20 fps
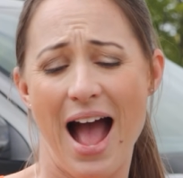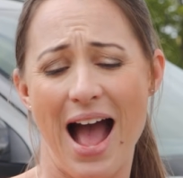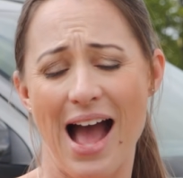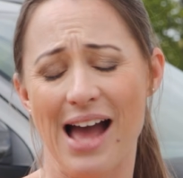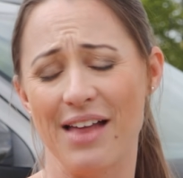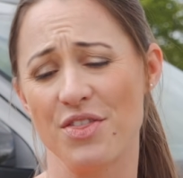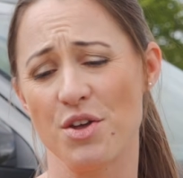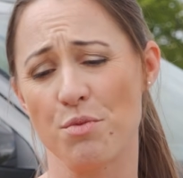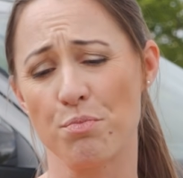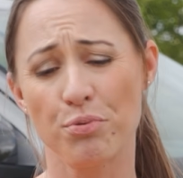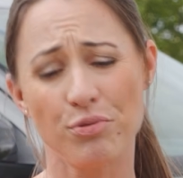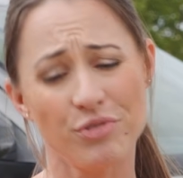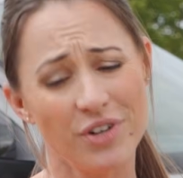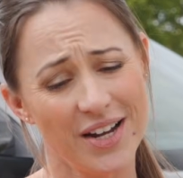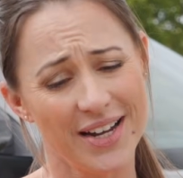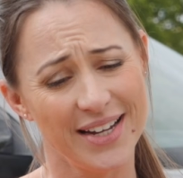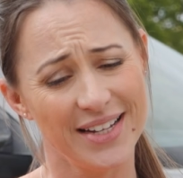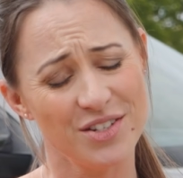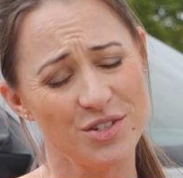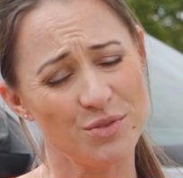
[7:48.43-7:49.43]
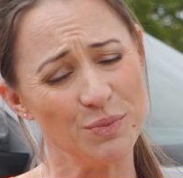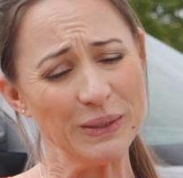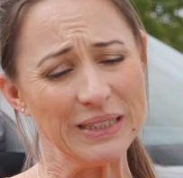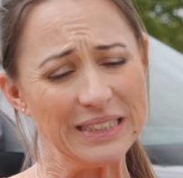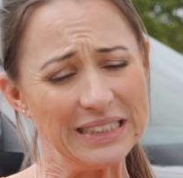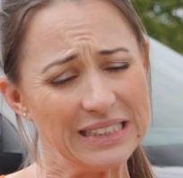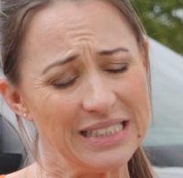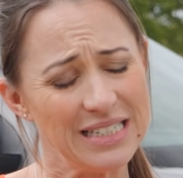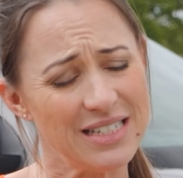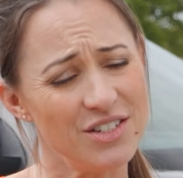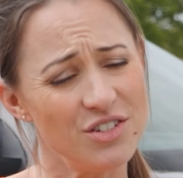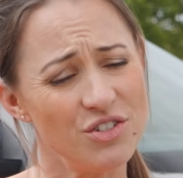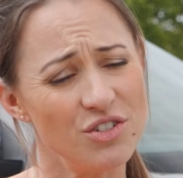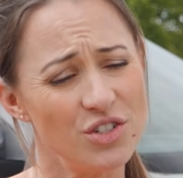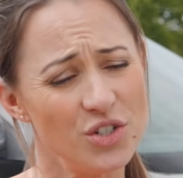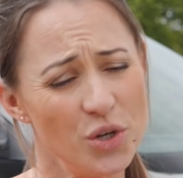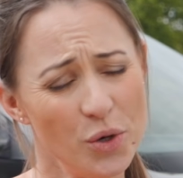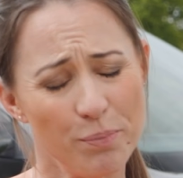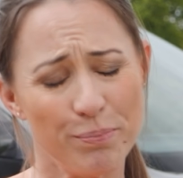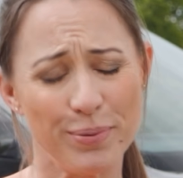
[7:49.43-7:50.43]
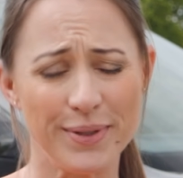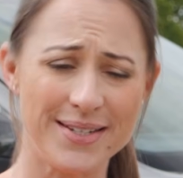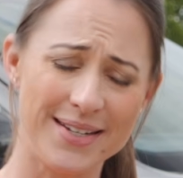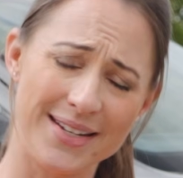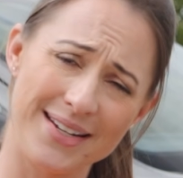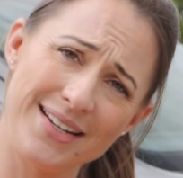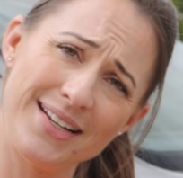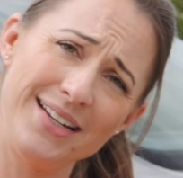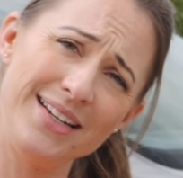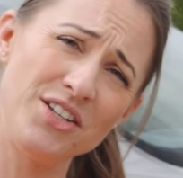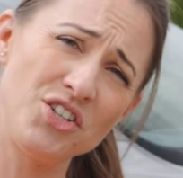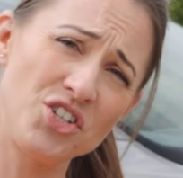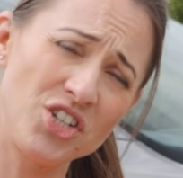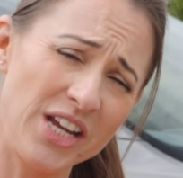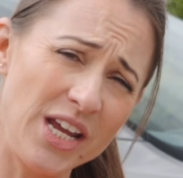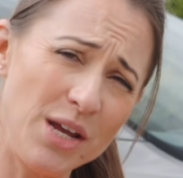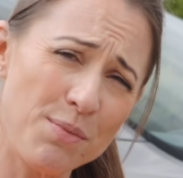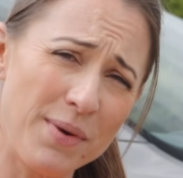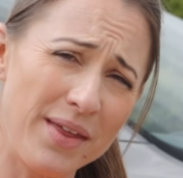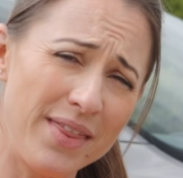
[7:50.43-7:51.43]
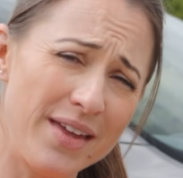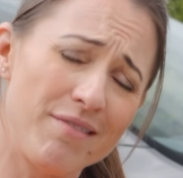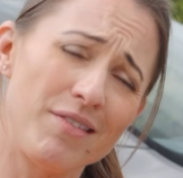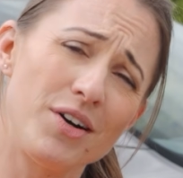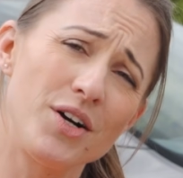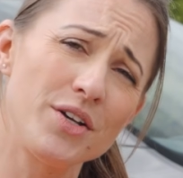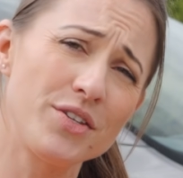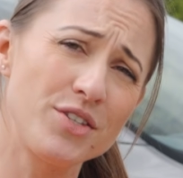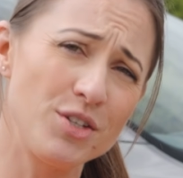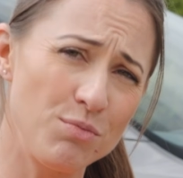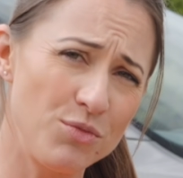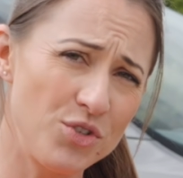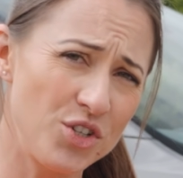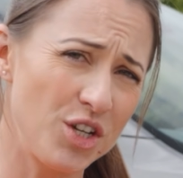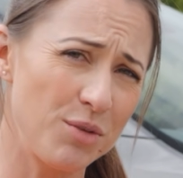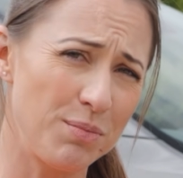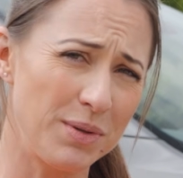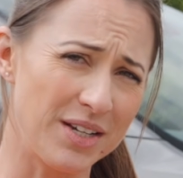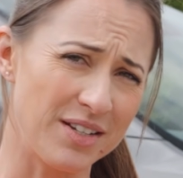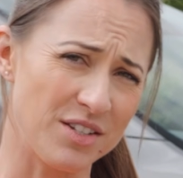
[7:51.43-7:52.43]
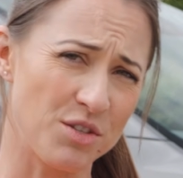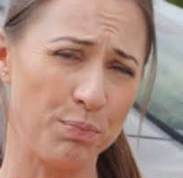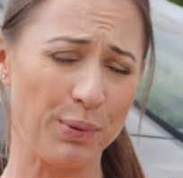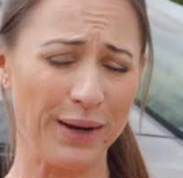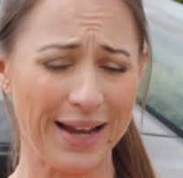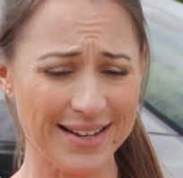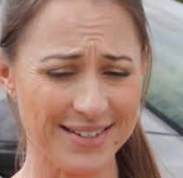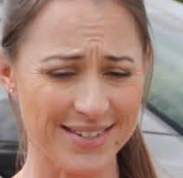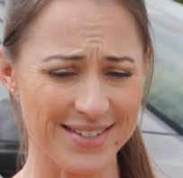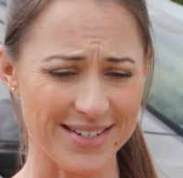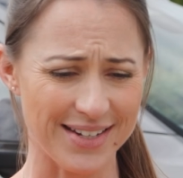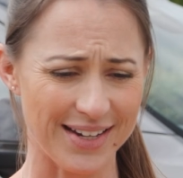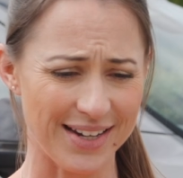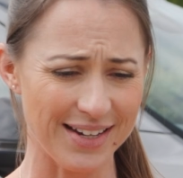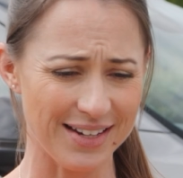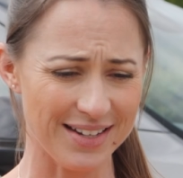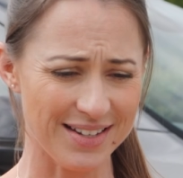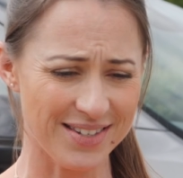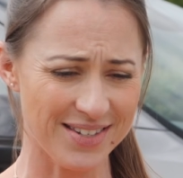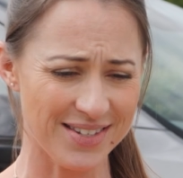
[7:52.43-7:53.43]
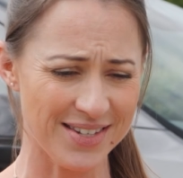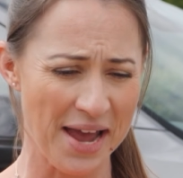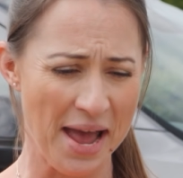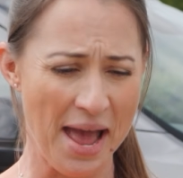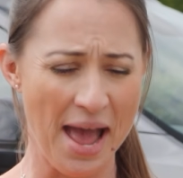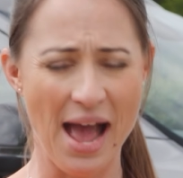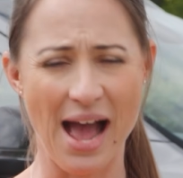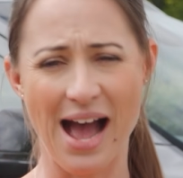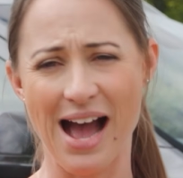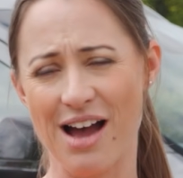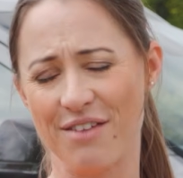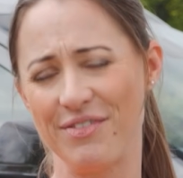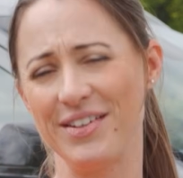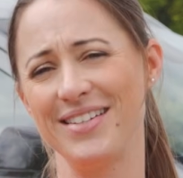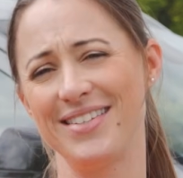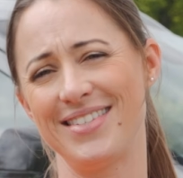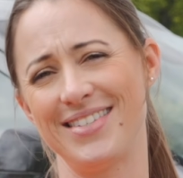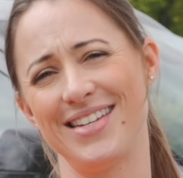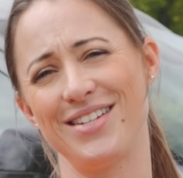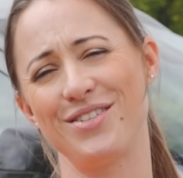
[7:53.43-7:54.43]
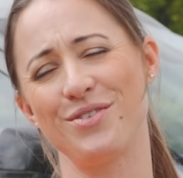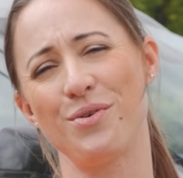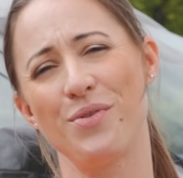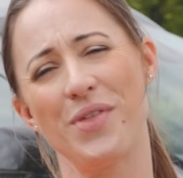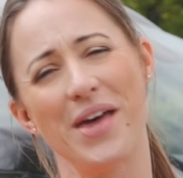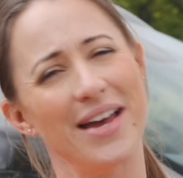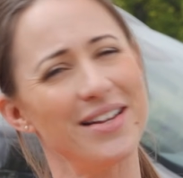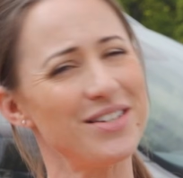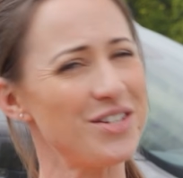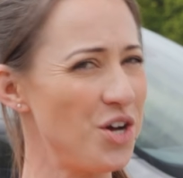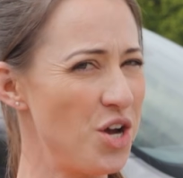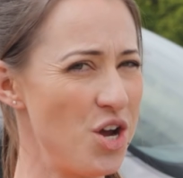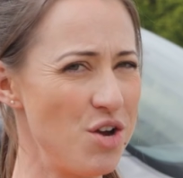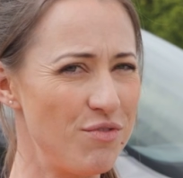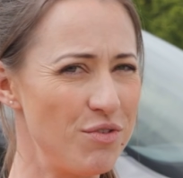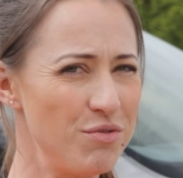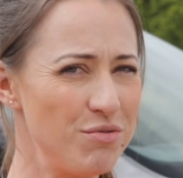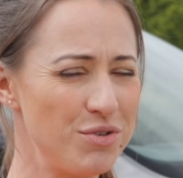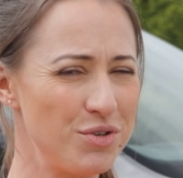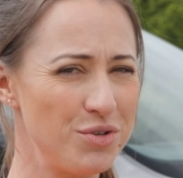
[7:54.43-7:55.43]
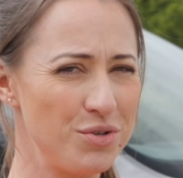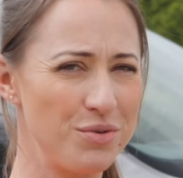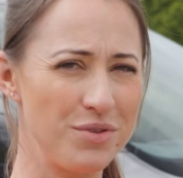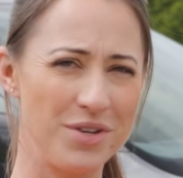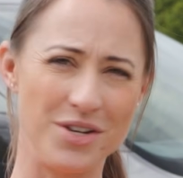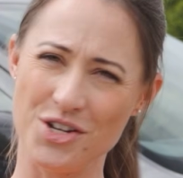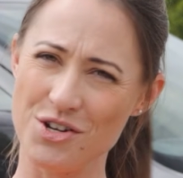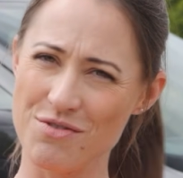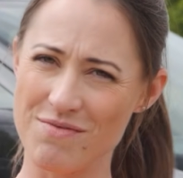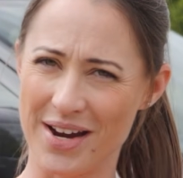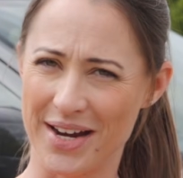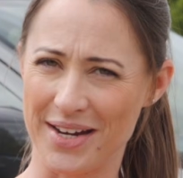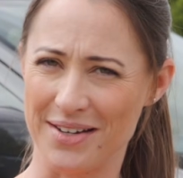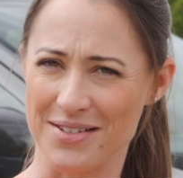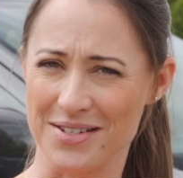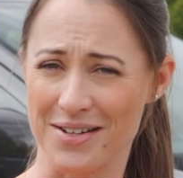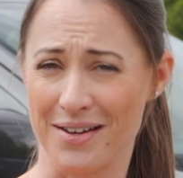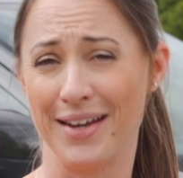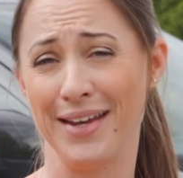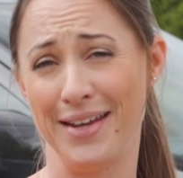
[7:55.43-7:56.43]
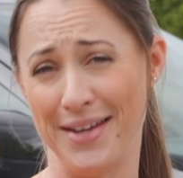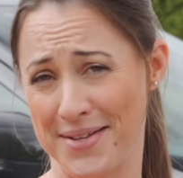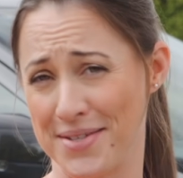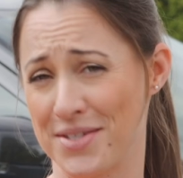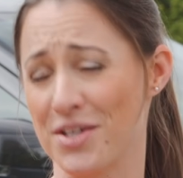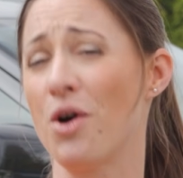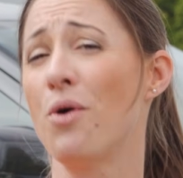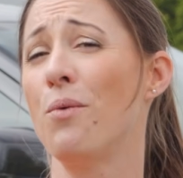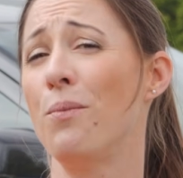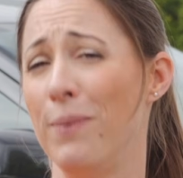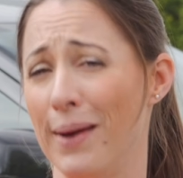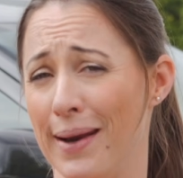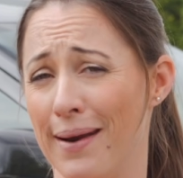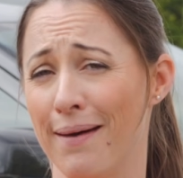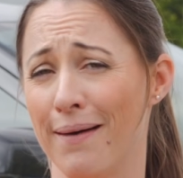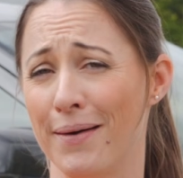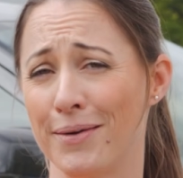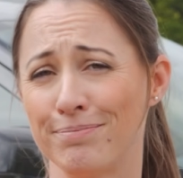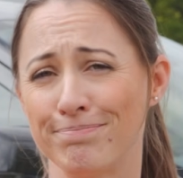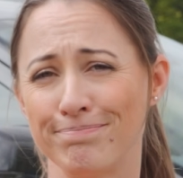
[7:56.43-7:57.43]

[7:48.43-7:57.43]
And the price, well, it's not particularly cheap, and there are some dubious plastics. Having said all that, overall, the new Ranger is a winner.